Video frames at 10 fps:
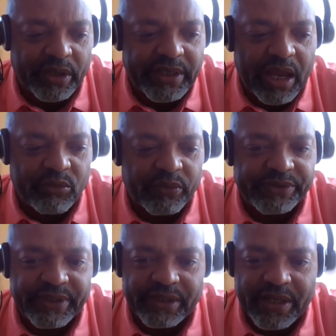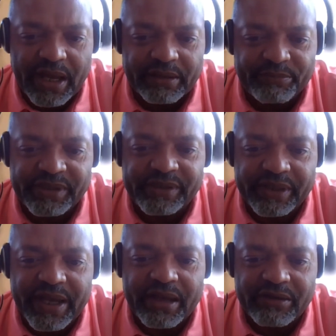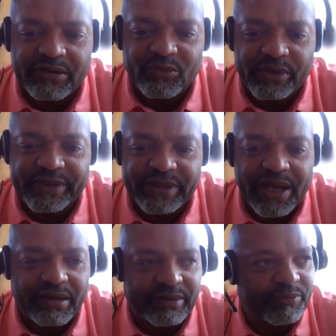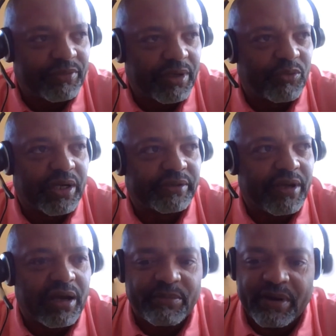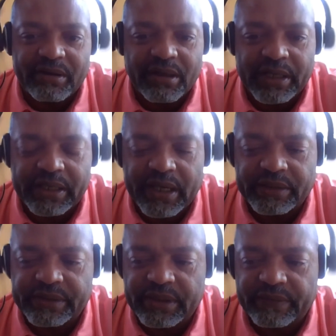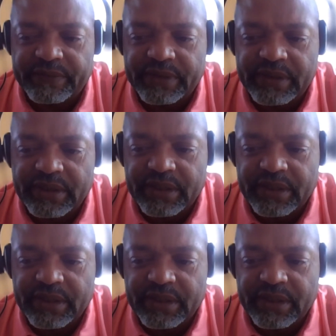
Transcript: one day when we're sitting down the beach in Cancun, we'll sit down and, and we're gonna talk about all that kind of stuff.